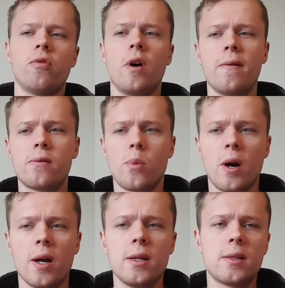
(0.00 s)

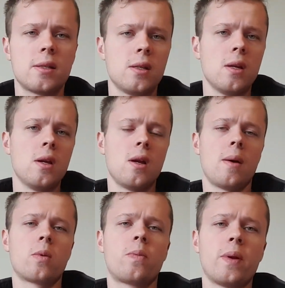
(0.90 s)
Otherwise,
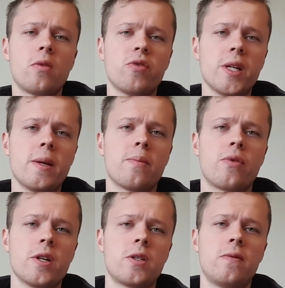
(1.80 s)
I'm being really
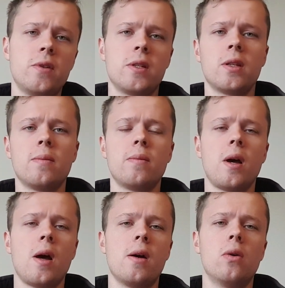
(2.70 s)
impressed with using them
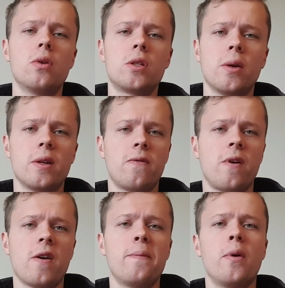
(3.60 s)
also in a
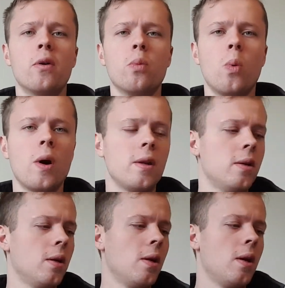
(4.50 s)
5.1,
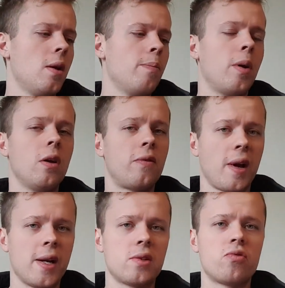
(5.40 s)
both
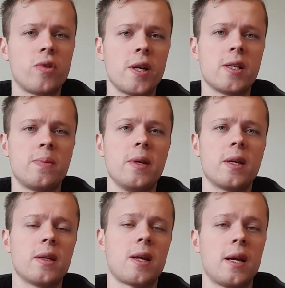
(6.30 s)
as rear
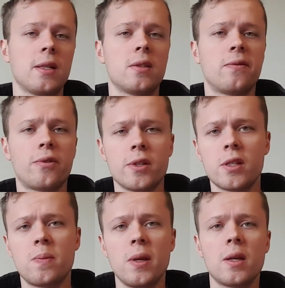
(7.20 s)
speakers and as front
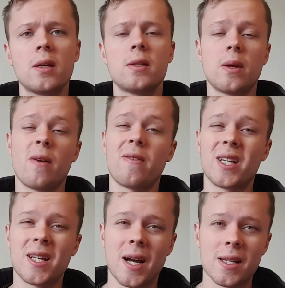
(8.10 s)
speakers. They are
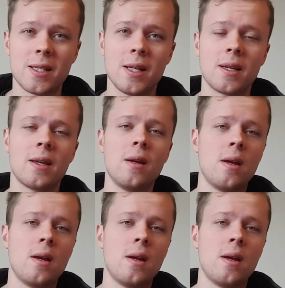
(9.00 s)
fantastic.